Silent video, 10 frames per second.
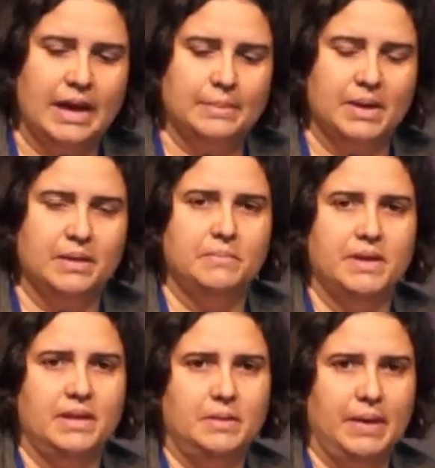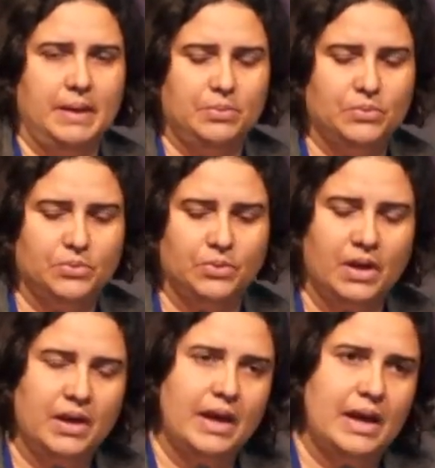And many people
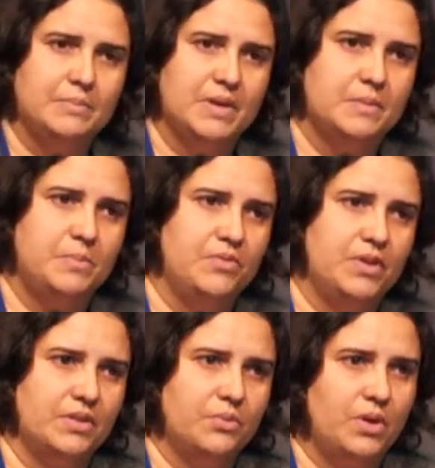experience